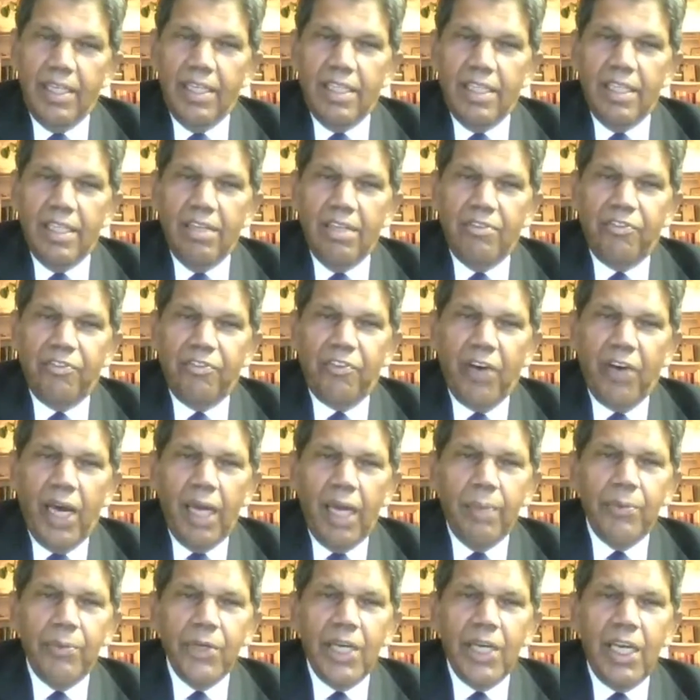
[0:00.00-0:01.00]
The
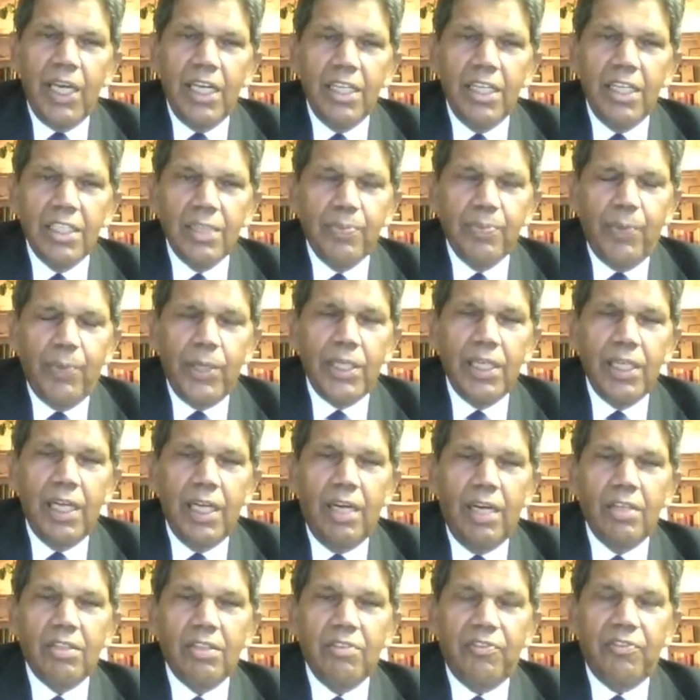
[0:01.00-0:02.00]
fire brigade is putting
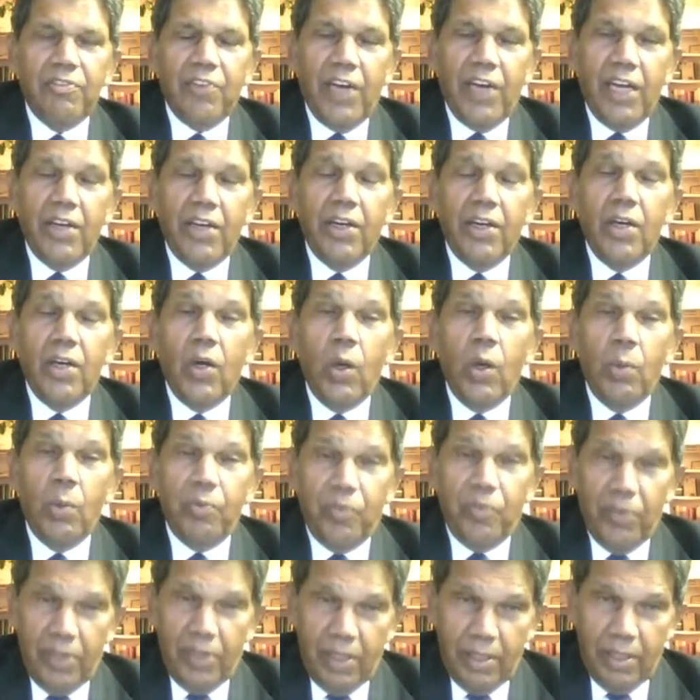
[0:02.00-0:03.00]
out the fire,
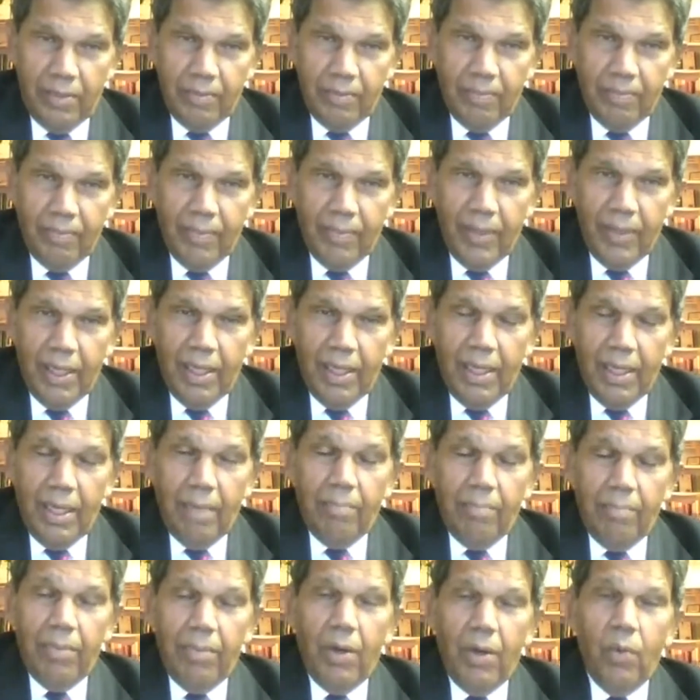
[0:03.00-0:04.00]
hopefully,
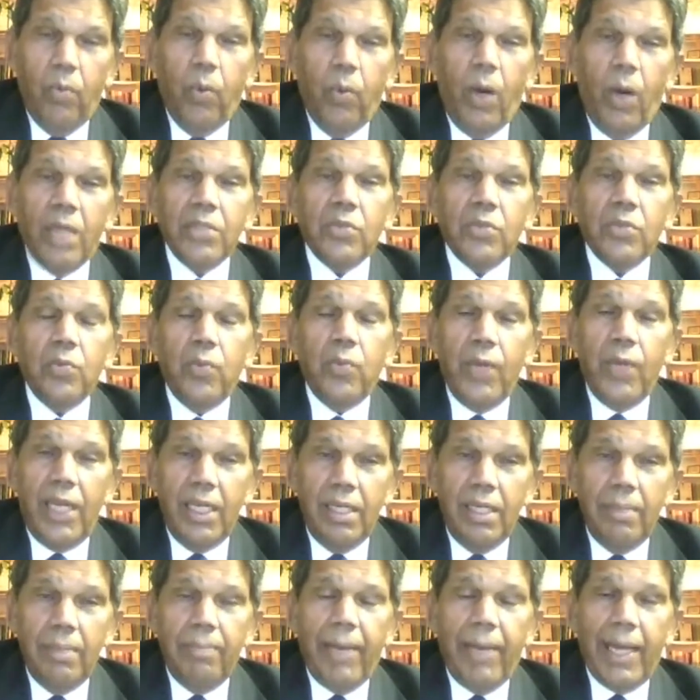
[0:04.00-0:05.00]
but what
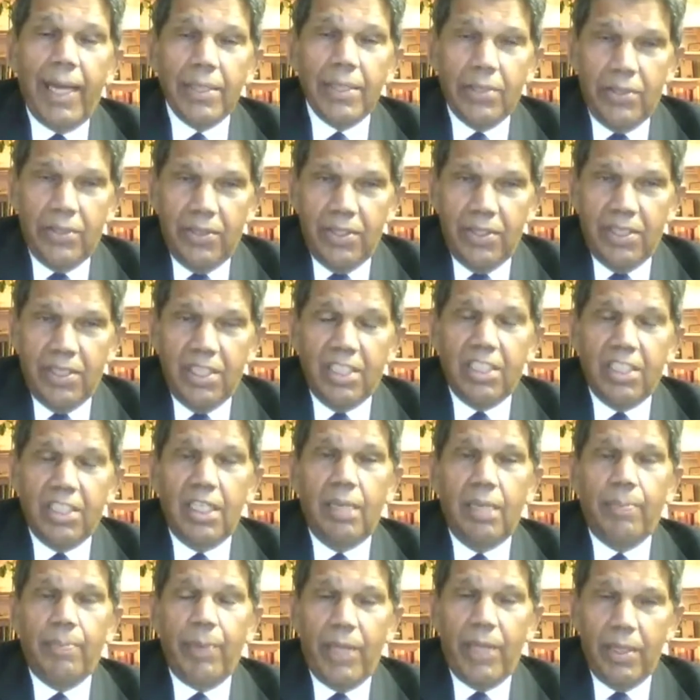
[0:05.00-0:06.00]
really matters is
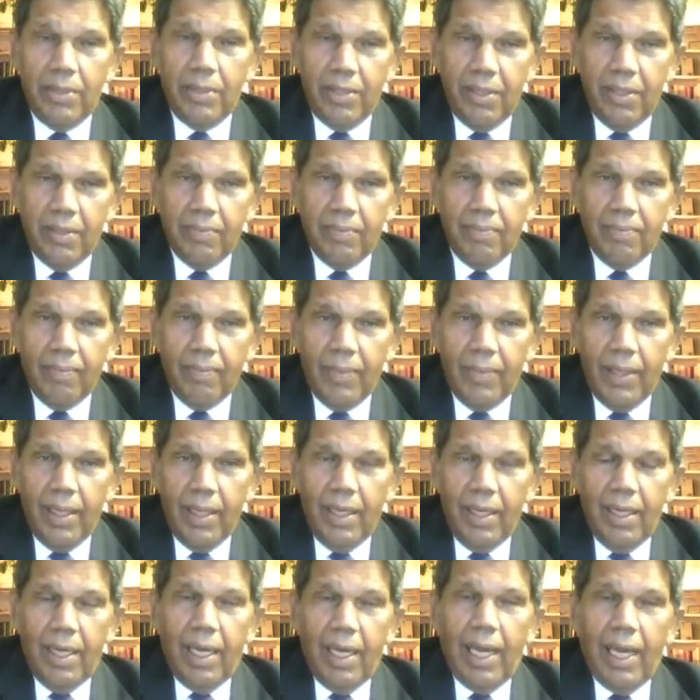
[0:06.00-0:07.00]
seed planting.
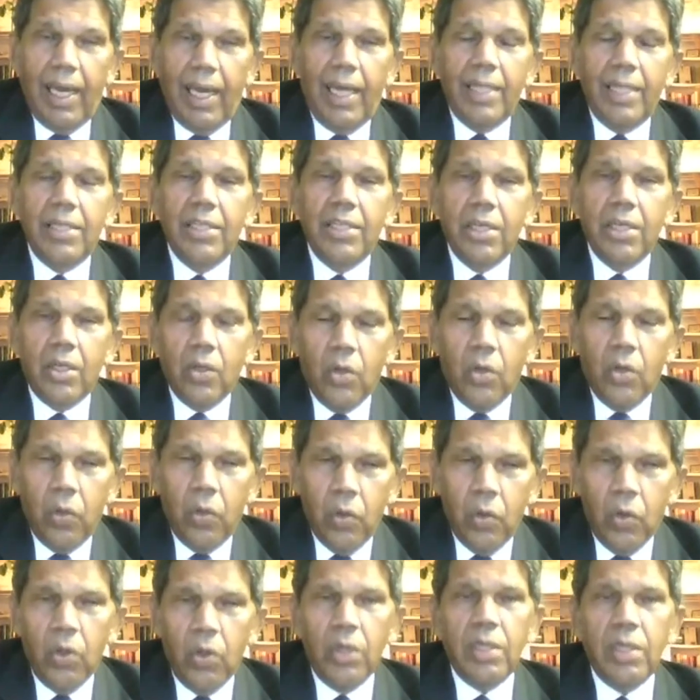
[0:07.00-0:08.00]
And the
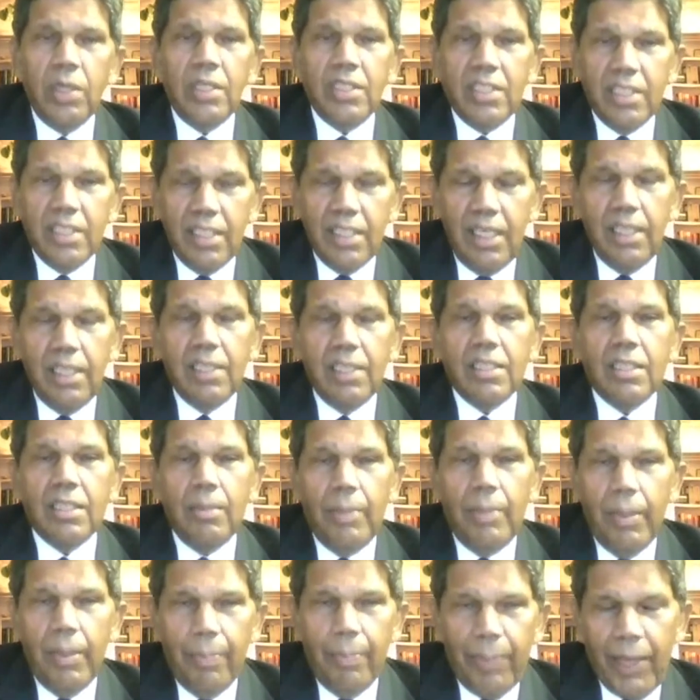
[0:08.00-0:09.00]
core seed
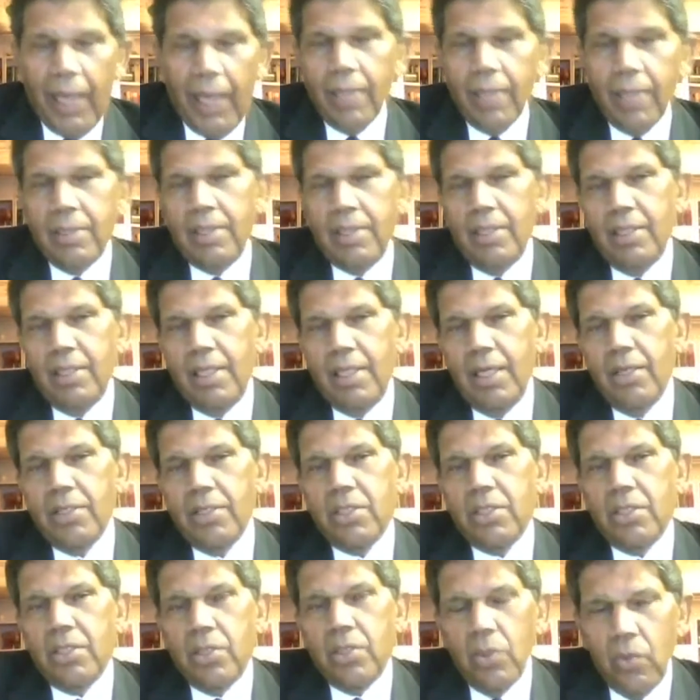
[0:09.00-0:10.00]
to be planted, there
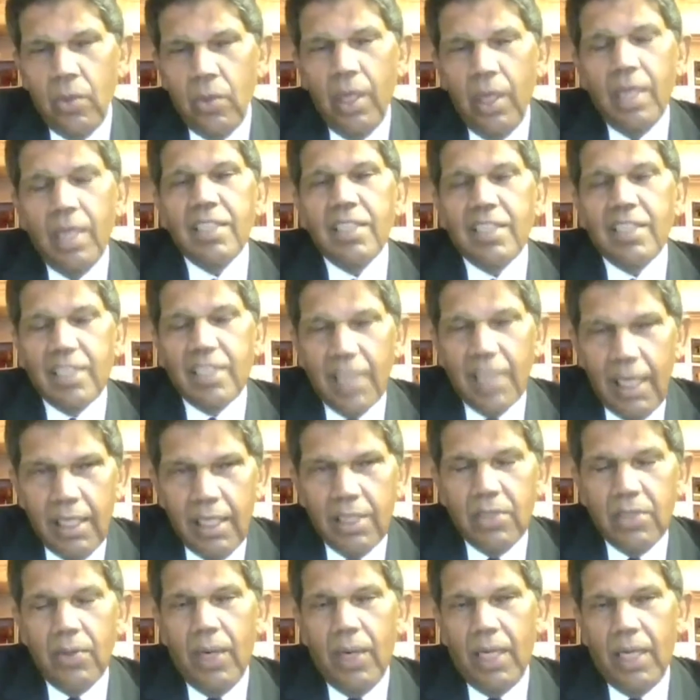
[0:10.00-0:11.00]
are two
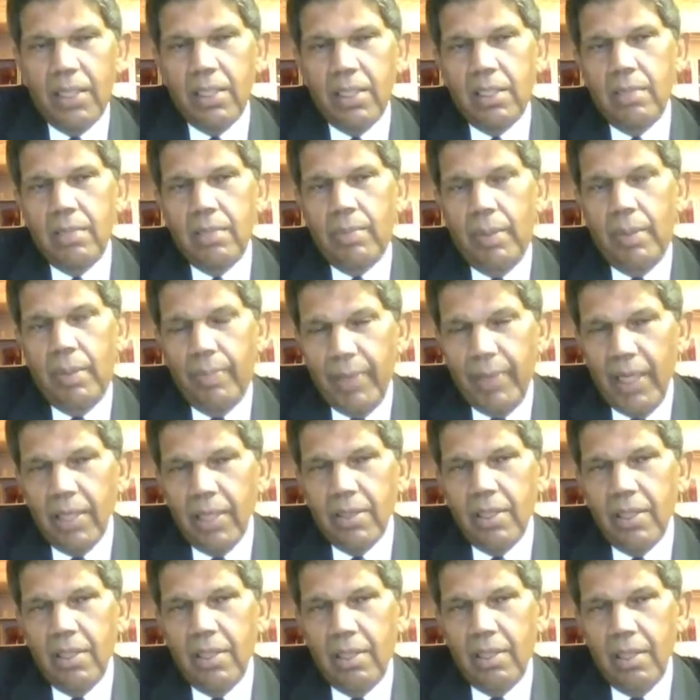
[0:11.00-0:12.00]
seeds rather to be
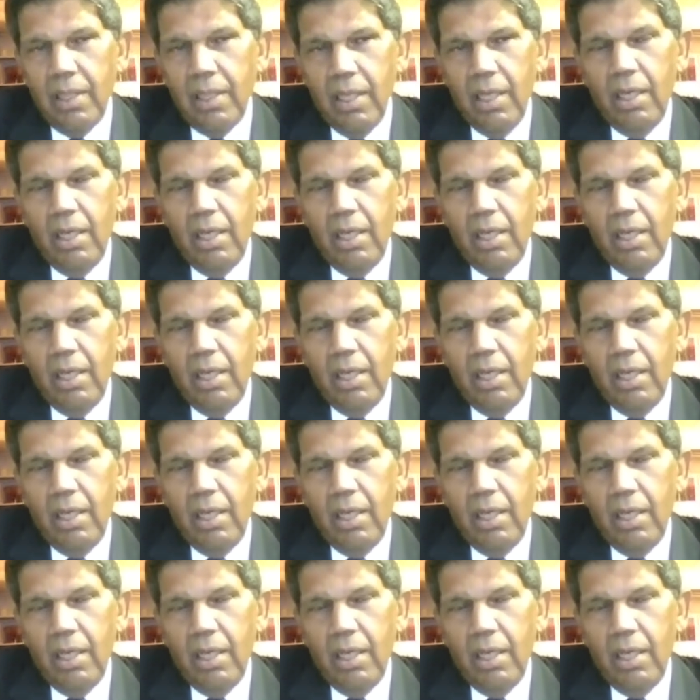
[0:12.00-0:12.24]
planted.